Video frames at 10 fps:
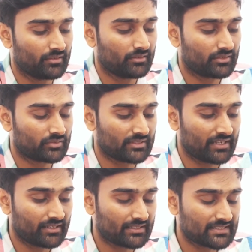So
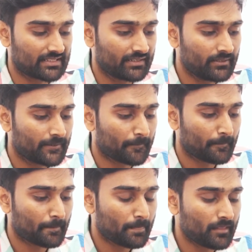that is done.
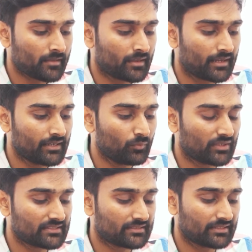And
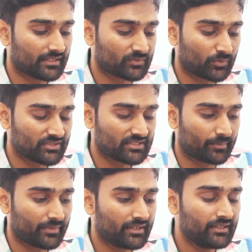once the response is
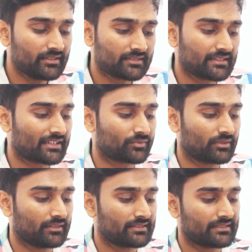submitted, it's
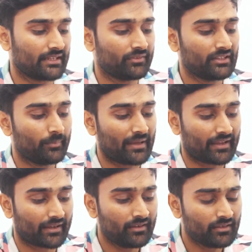saved in the
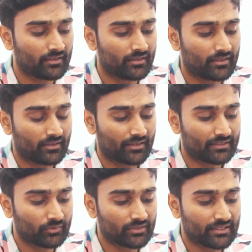backend. And
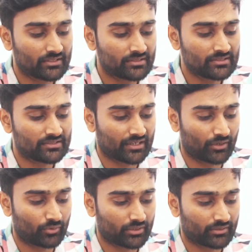now the next is
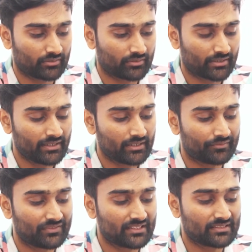checkout, right?
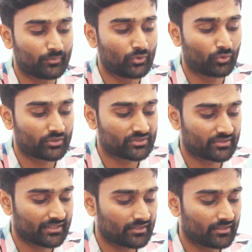If there's some notes,
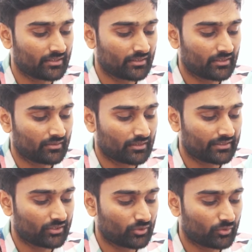right? I
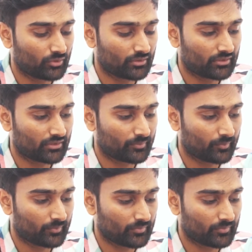need to,